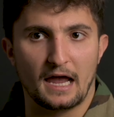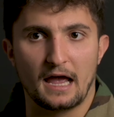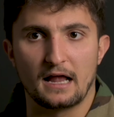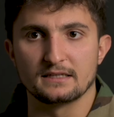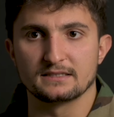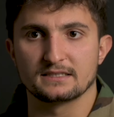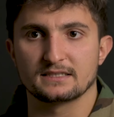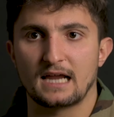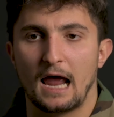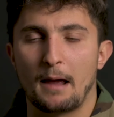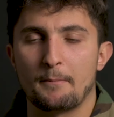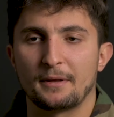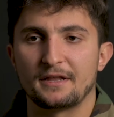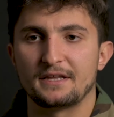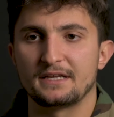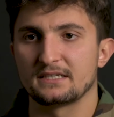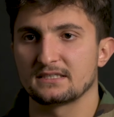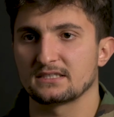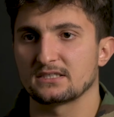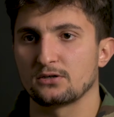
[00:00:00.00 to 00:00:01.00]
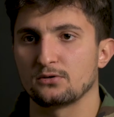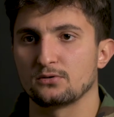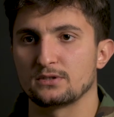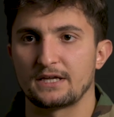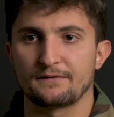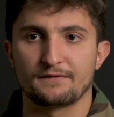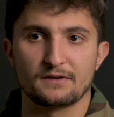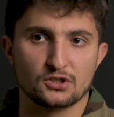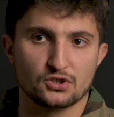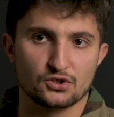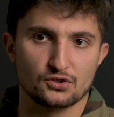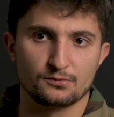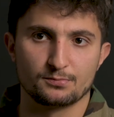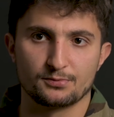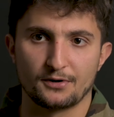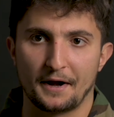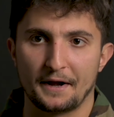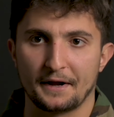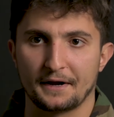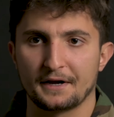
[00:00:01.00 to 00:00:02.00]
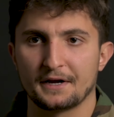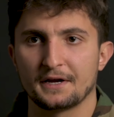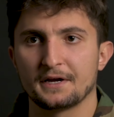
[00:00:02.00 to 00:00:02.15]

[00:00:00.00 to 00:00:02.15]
else happening, so nothing should break.